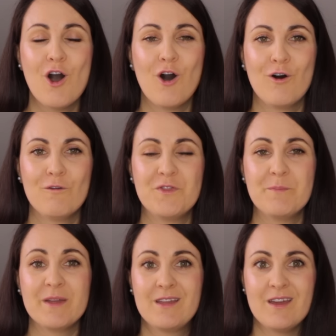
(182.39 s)
of the
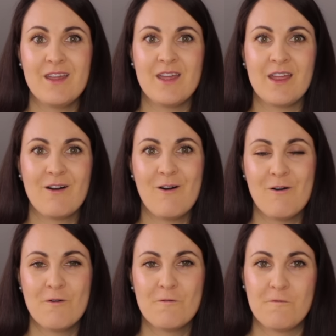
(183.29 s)
beginning
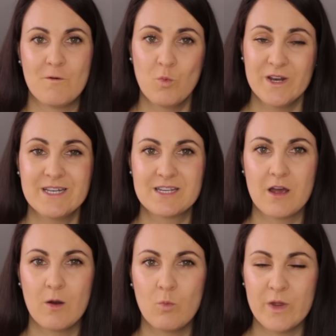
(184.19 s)
of
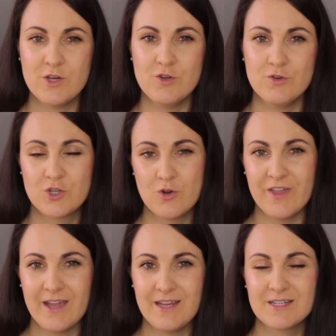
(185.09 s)
winter when you turn
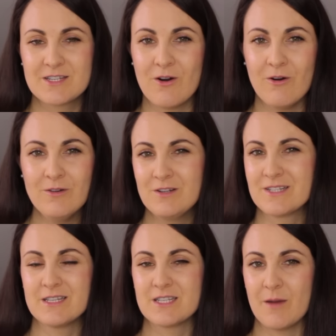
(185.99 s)
the heaters on,
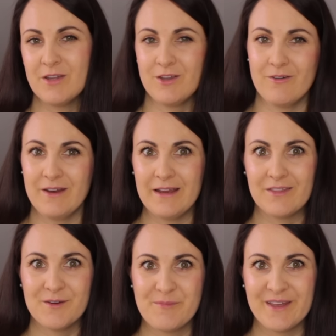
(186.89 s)
because in summer you don't need
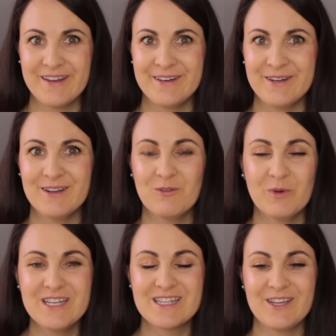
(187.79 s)
them, but in
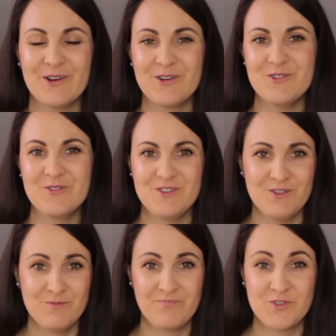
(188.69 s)
winter, you know,
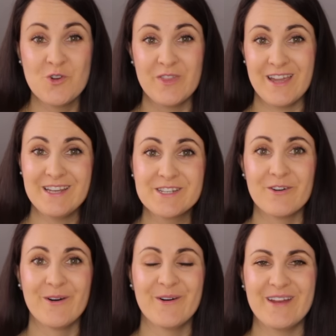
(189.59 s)
you turn the
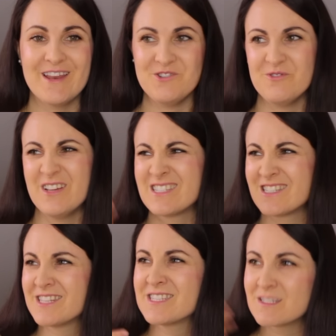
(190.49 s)
heater on and
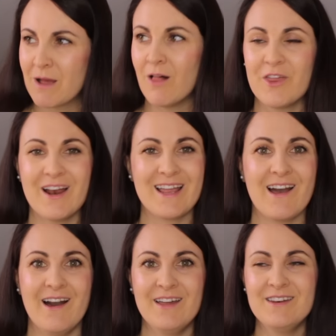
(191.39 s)
it's the smell that I
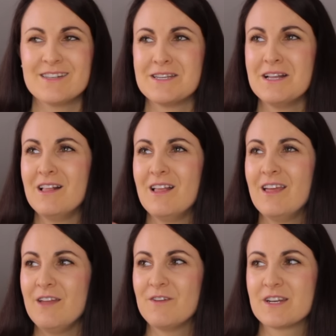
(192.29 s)
can't
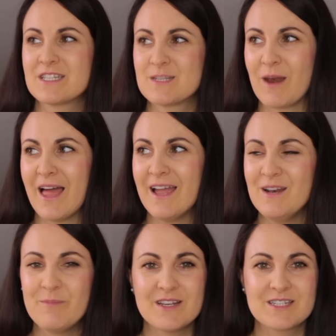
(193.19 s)
even
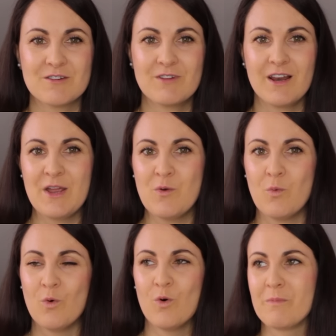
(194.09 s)
explain, but it's a really
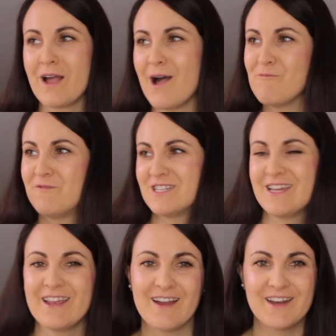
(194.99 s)
warm,
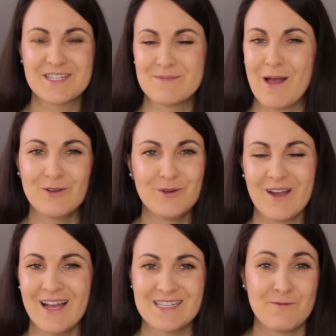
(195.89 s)
comforting kind of smell. You
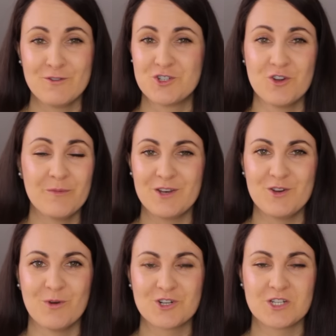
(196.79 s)
guys, if you're German and
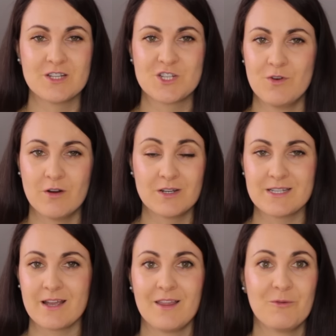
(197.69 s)
you're watching this, you'll know
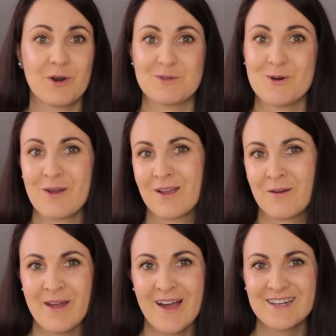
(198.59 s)
exactly what I'm talking
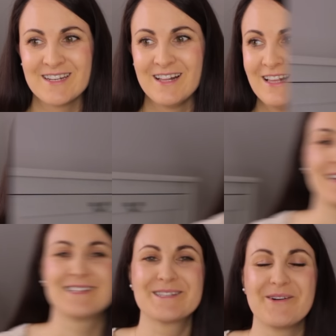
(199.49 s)
about. Okay,
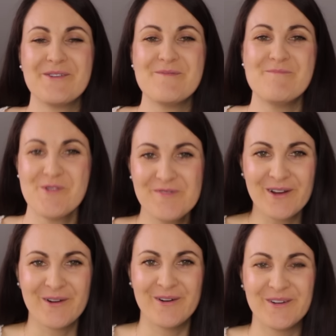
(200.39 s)
so
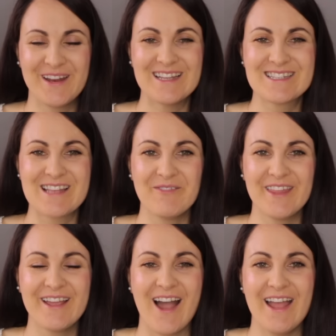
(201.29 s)
moving on,
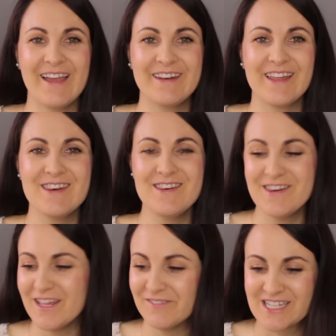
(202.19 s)
something I had
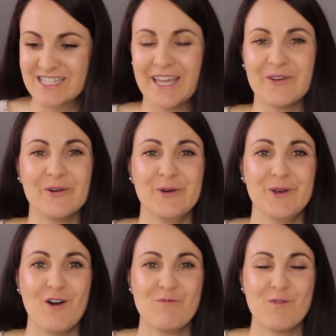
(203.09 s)
never seen or
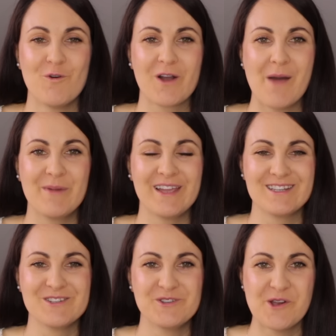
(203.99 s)
heard of before
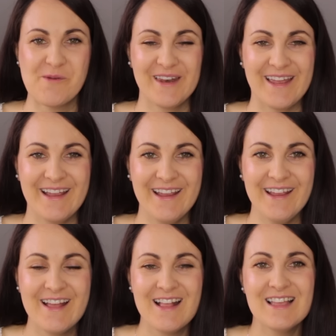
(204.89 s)
coming to
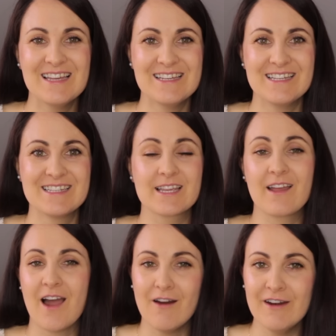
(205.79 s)
Germany is
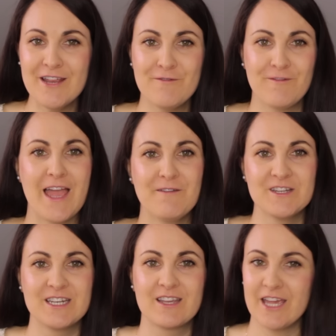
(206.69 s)
curry flavored